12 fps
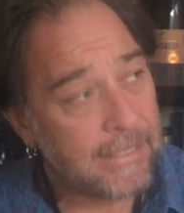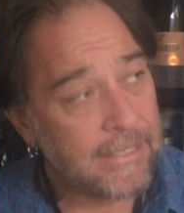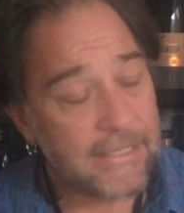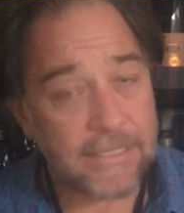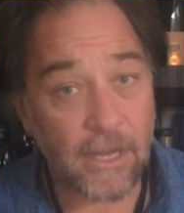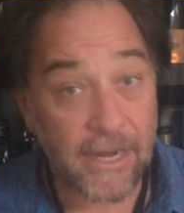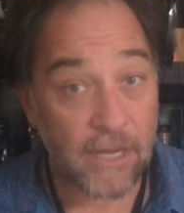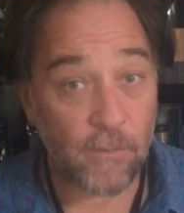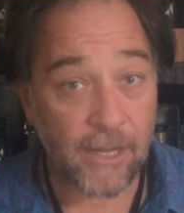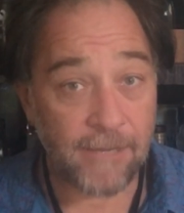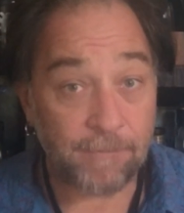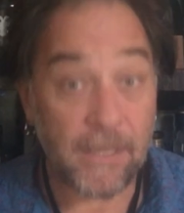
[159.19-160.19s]
So
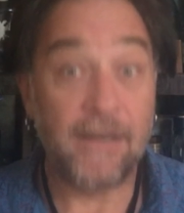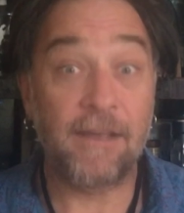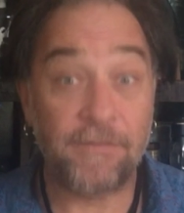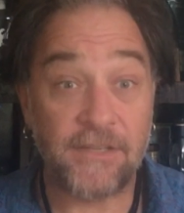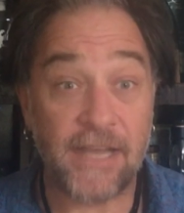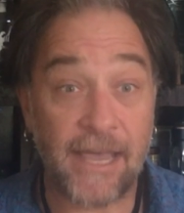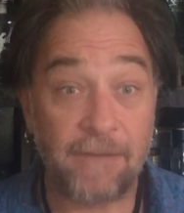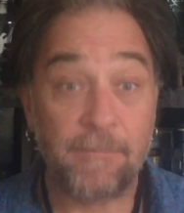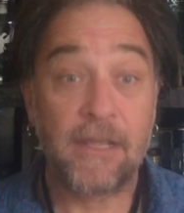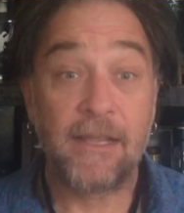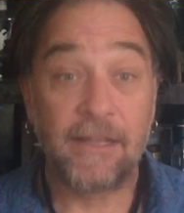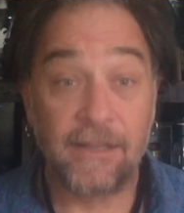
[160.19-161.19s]
anyway, enough chat,
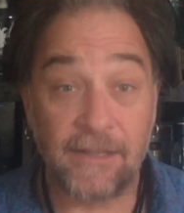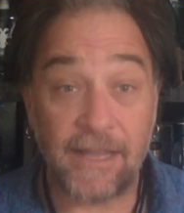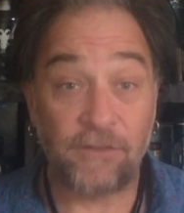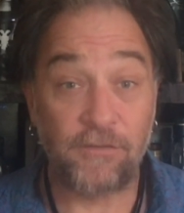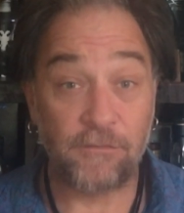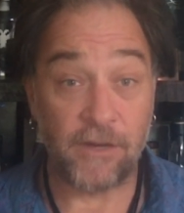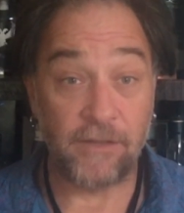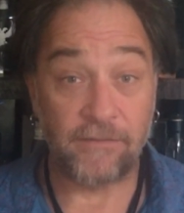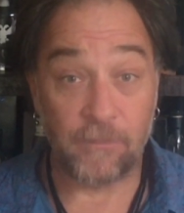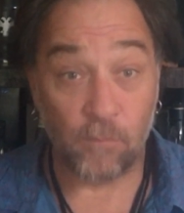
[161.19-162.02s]
let's drink some